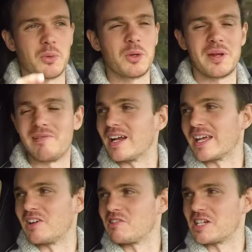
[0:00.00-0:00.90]
would be
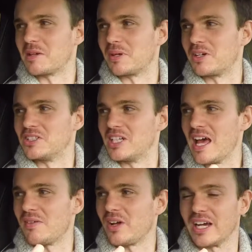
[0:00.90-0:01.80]
really interesting, because you'd
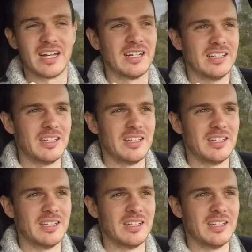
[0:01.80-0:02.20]
have like a,